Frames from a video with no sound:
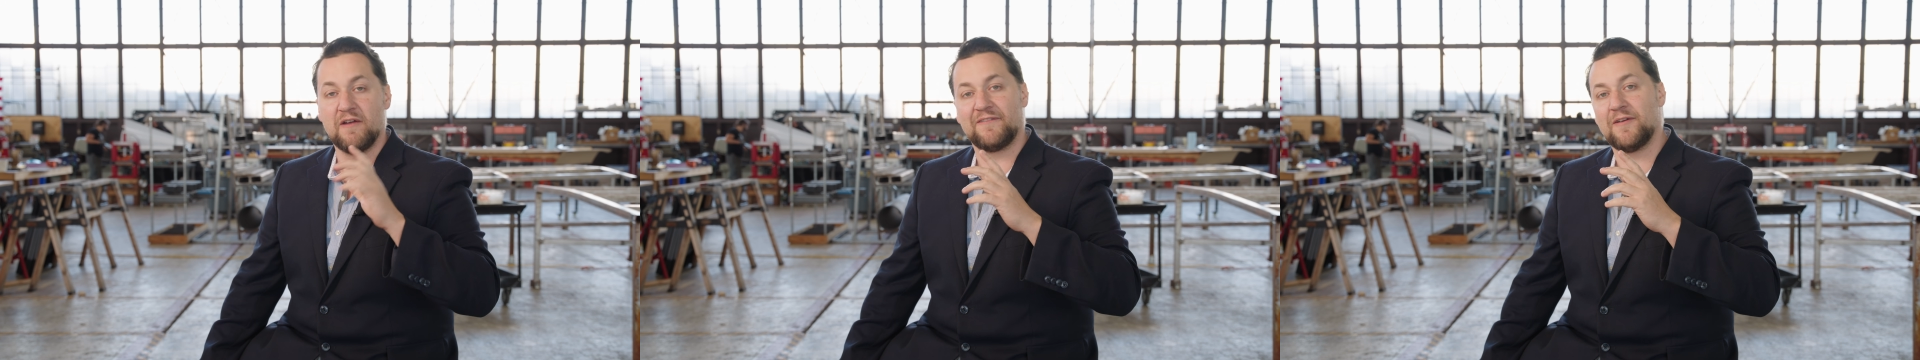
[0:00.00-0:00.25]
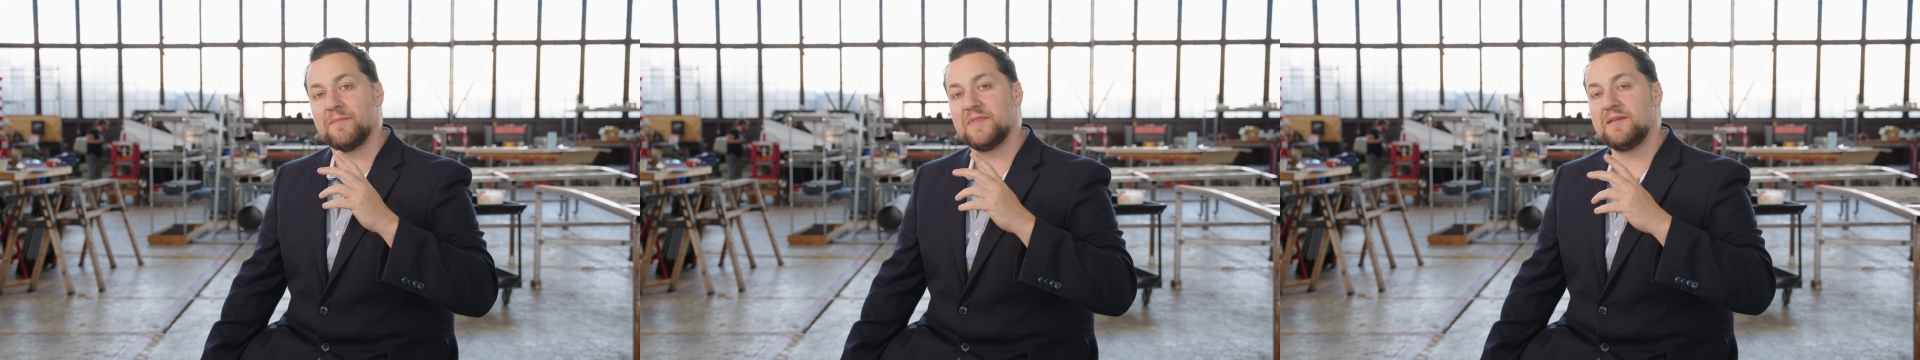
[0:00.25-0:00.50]

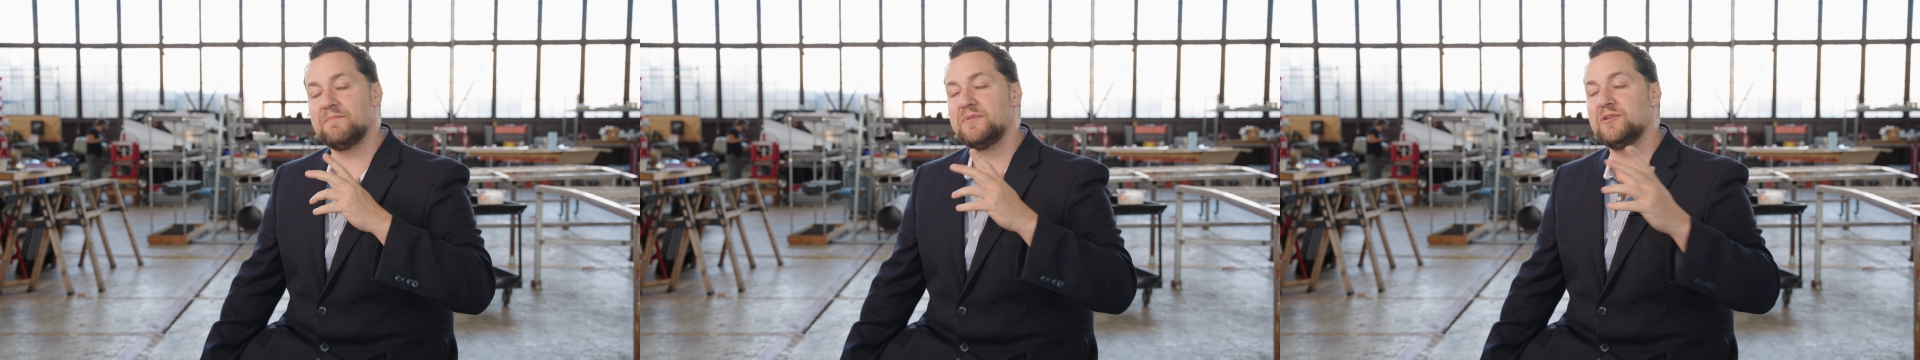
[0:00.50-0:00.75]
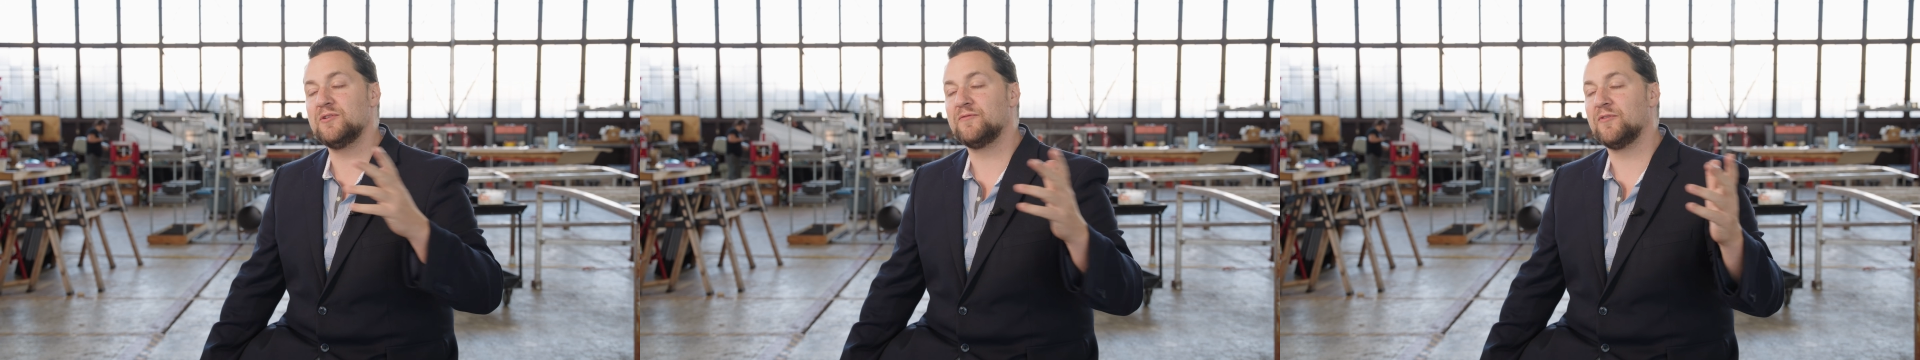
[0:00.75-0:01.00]
from the
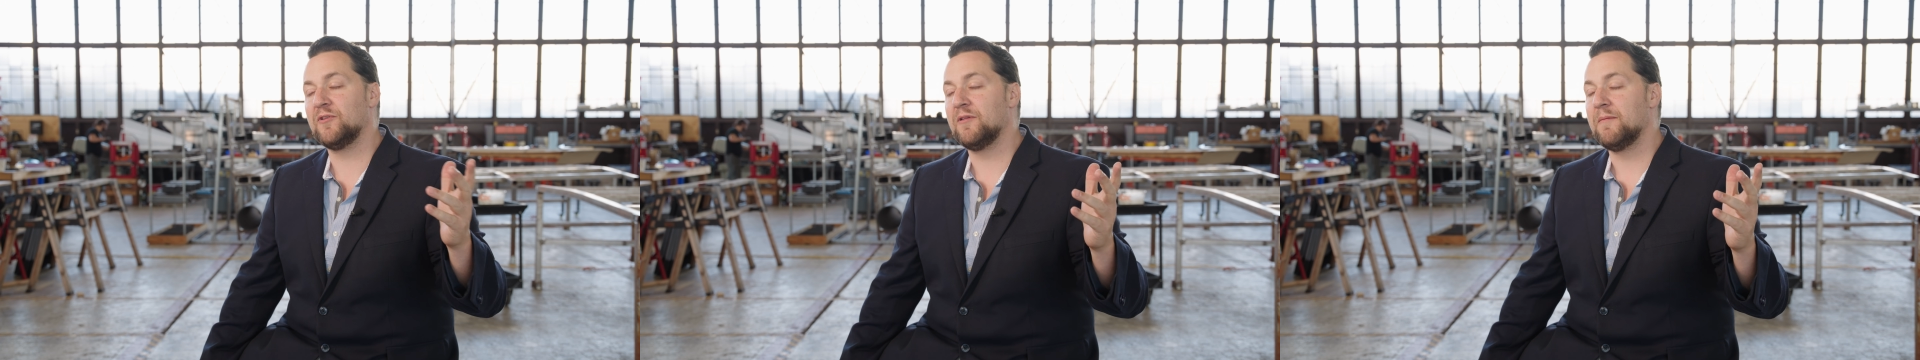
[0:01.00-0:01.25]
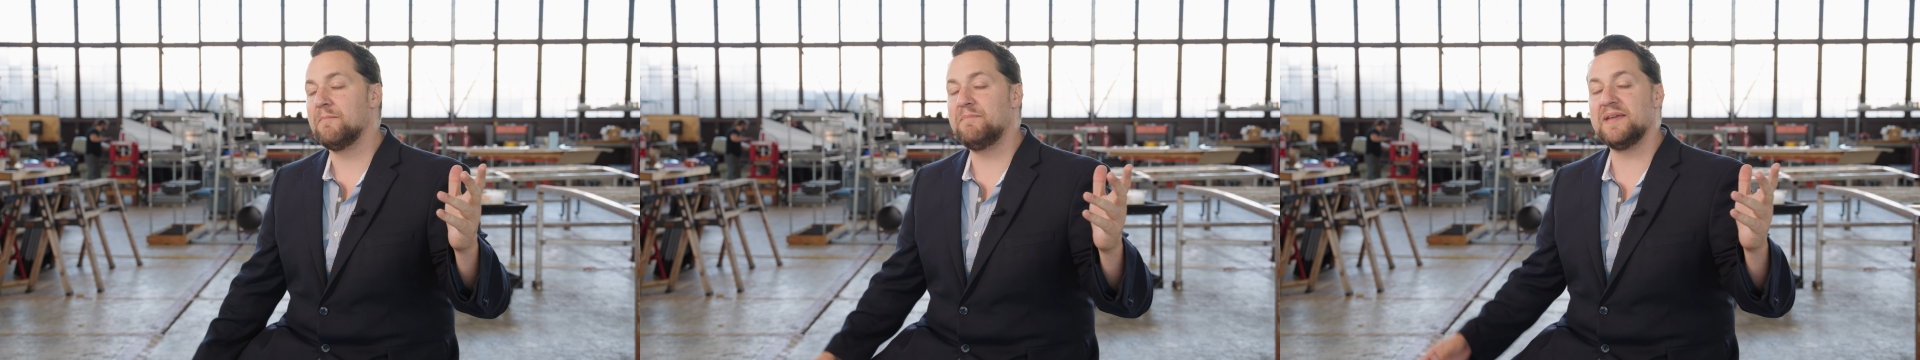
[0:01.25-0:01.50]
beautiful
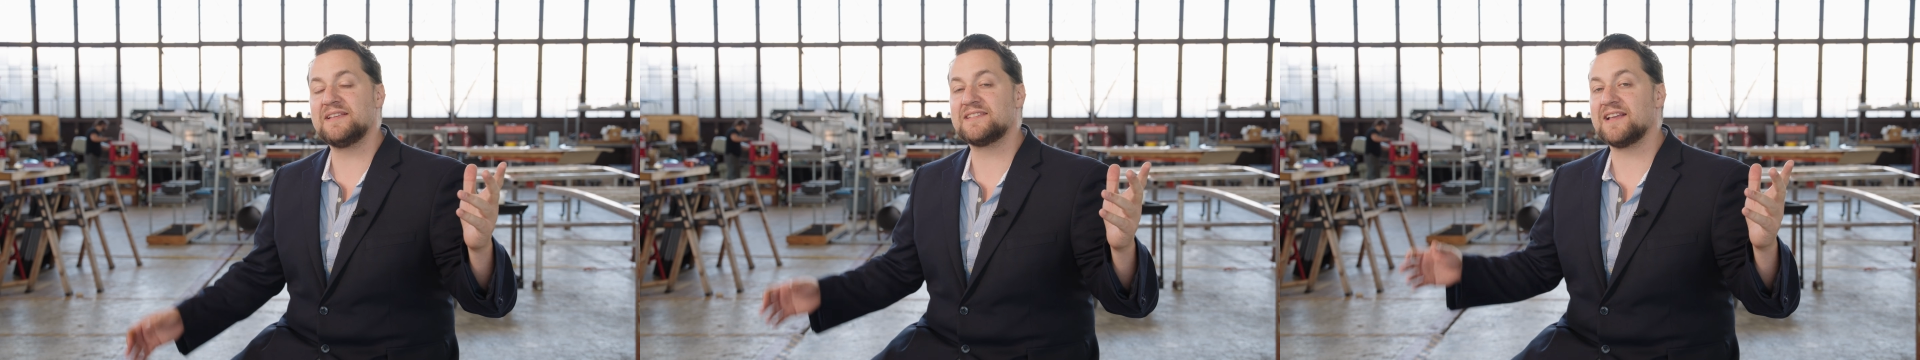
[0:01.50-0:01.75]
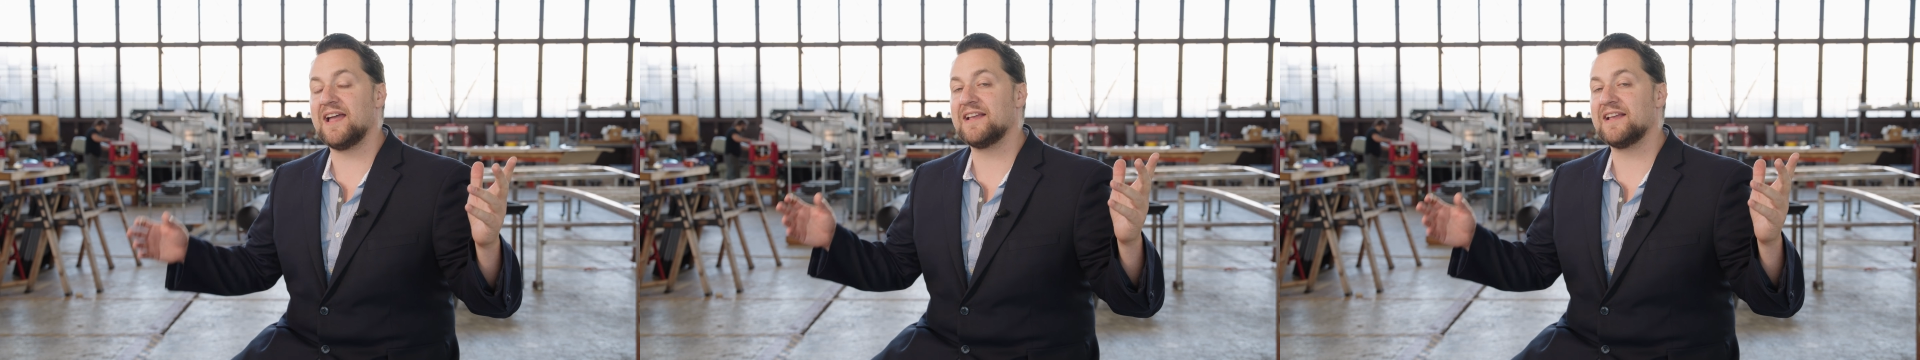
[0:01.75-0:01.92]
big sky